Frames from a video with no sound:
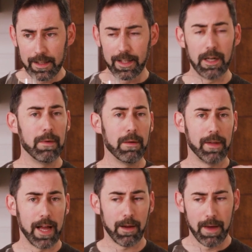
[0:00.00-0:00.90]
a little bit of
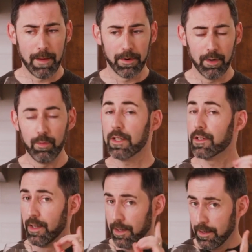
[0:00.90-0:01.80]
black pepper,
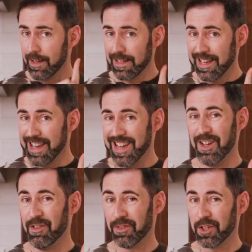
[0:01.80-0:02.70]
which is a key
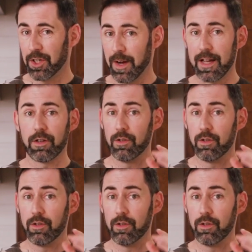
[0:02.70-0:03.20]
note for Shiraz.